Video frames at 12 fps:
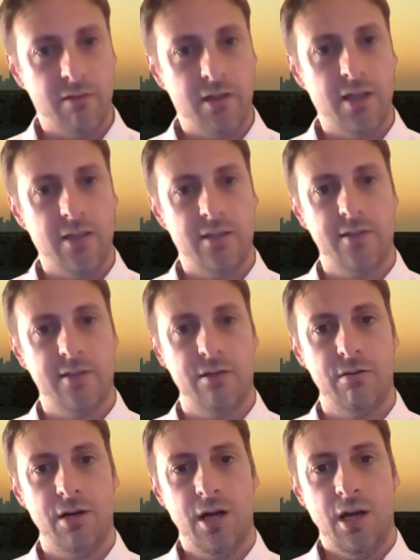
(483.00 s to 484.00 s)
right?
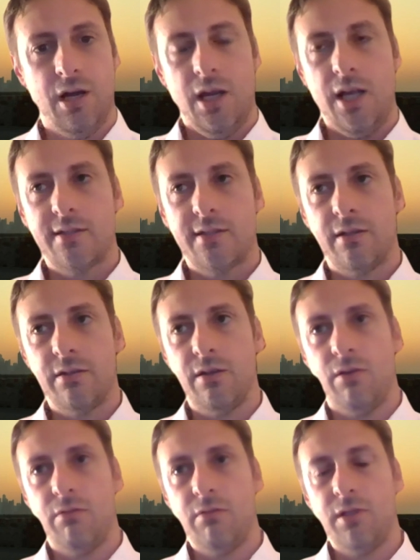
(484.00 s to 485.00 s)
So it's not
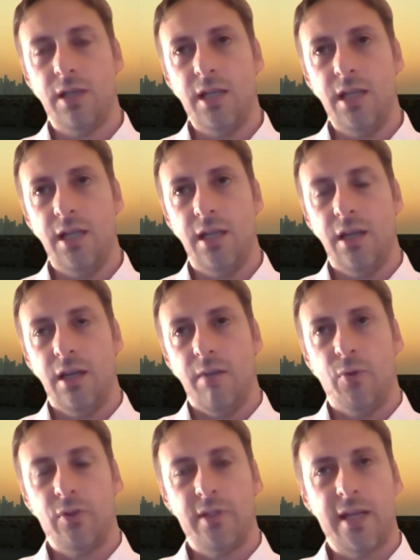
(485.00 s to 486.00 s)
only
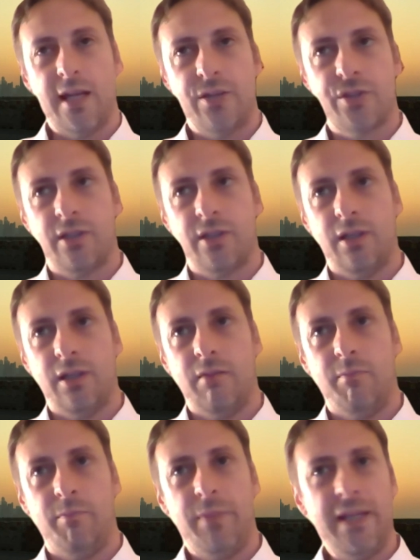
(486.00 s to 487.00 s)

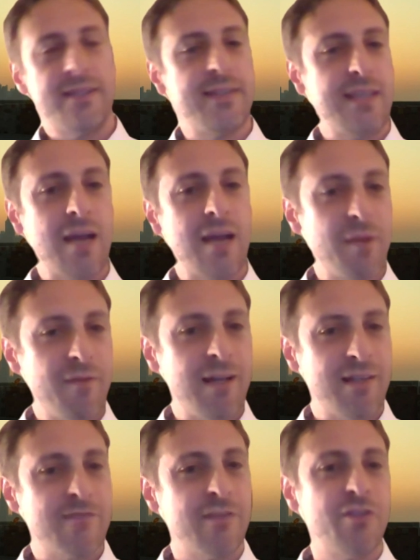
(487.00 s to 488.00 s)
potential BCM
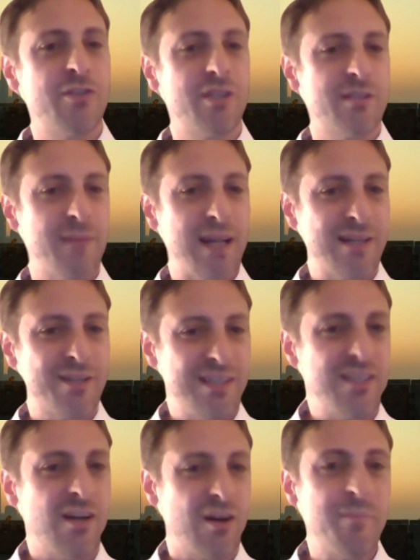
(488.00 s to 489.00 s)
events. What you just mentioned
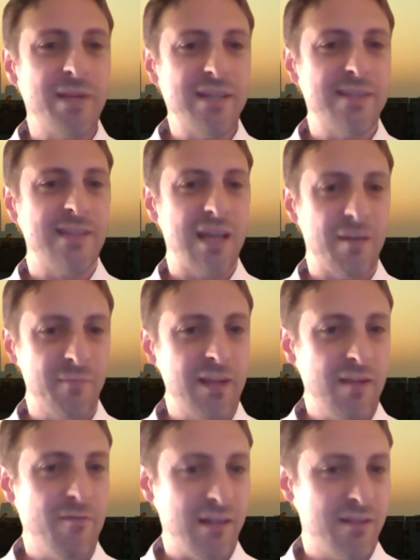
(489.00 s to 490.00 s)
are BCM
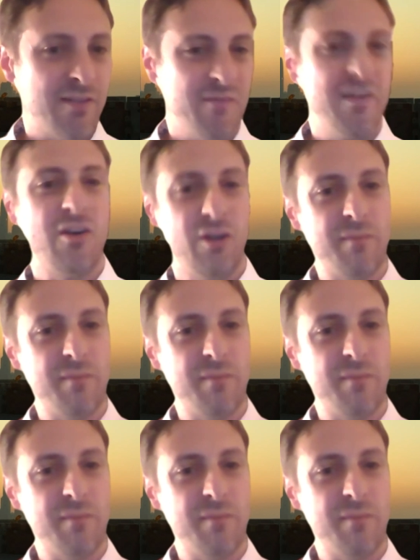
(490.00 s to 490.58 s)
events. So we call